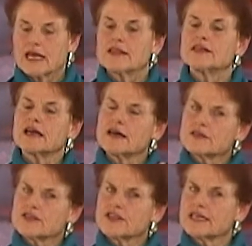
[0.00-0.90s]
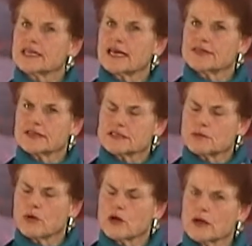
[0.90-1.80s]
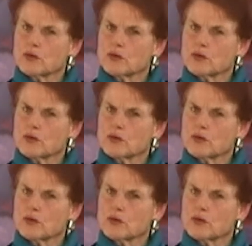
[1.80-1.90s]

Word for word: the other thing at this point,